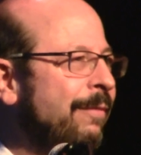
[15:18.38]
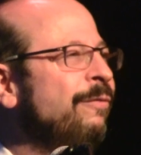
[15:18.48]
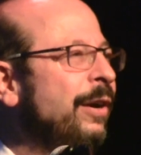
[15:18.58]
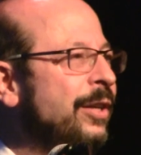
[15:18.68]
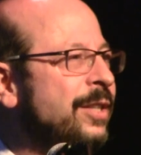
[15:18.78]
get,
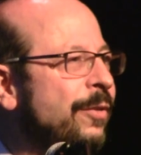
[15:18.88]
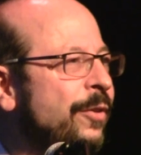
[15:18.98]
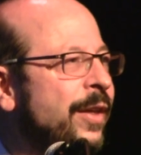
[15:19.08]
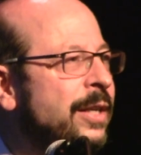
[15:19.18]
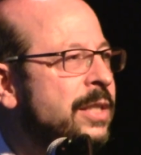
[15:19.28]
and various
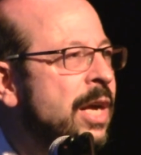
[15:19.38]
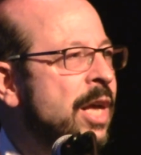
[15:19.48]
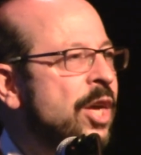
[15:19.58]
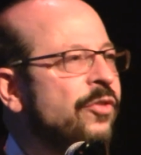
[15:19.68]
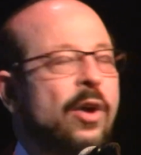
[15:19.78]
other things.
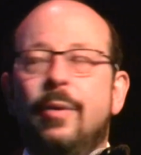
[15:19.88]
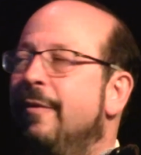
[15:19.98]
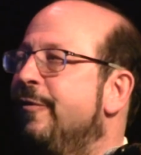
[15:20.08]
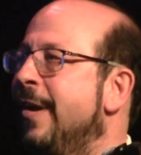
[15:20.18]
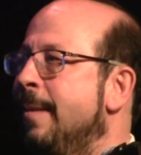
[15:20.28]

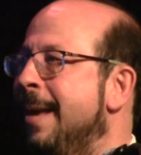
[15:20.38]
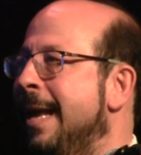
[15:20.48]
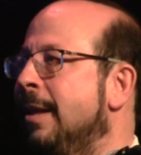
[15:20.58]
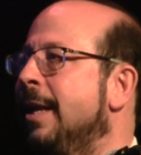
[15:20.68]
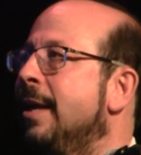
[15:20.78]
So
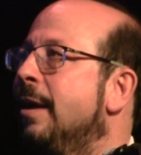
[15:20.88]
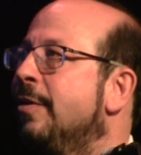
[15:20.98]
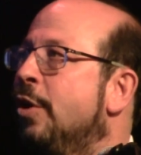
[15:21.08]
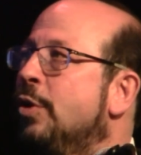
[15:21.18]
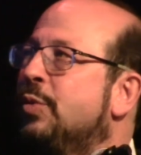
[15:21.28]
fundamentally,
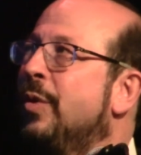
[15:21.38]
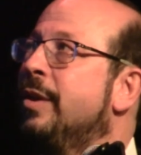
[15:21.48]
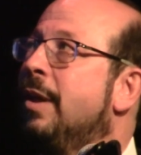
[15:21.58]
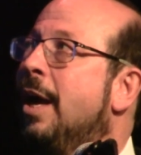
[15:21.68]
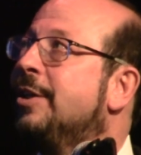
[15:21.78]
those were
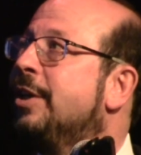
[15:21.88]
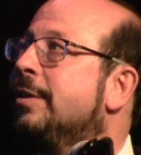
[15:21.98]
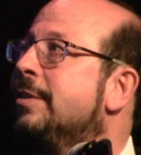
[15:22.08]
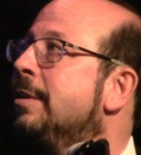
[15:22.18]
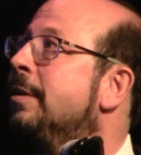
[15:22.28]
the
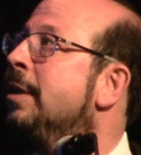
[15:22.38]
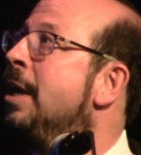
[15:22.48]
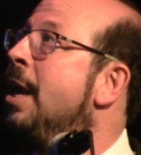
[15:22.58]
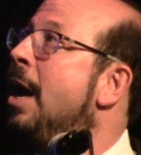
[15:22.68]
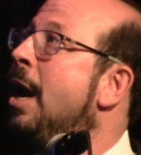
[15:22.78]
logics.
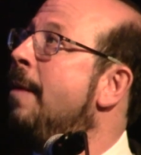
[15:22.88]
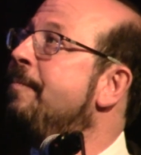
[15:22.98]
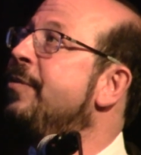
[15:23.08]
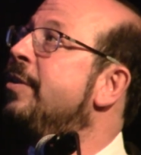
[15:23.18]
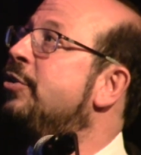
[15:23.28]

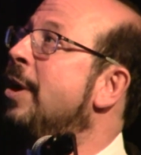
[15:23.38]
Um, the